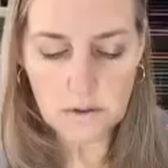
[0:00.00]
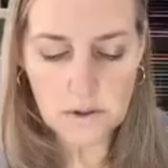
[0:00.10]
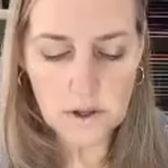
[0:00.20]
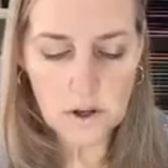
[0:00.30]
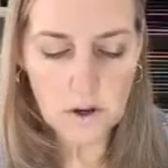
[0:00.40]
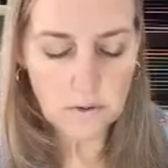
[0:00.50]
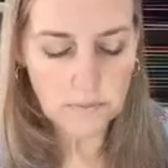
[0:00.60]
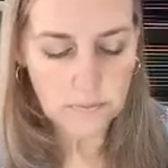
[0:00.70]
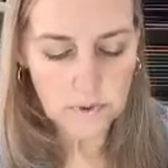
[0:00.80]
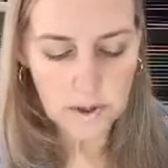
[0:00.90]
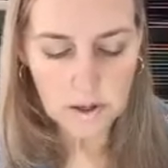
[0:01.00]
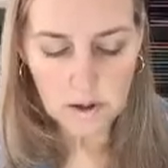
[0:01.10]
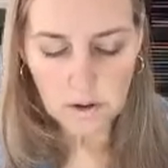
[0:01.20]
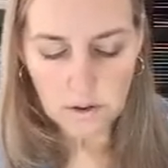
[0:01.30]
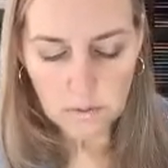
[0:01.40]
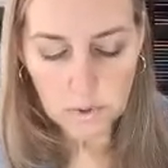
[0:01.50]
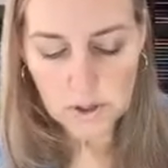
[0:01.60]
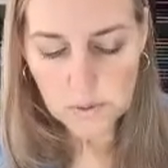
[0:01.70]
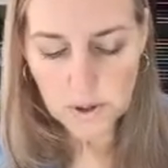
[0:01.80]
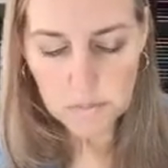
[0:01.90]
So we
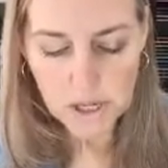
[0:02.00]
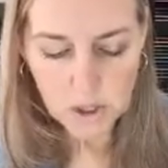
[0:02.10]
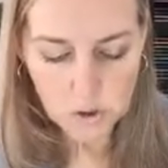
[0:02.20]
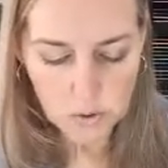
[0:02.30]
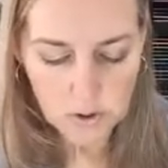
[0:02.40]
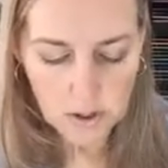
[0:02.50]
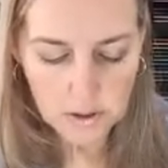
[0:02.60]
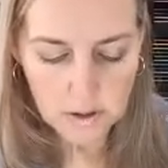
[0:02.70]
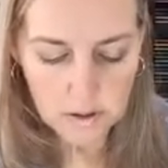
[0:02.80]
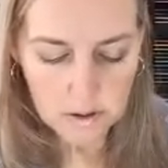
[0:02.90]
just want to make sure that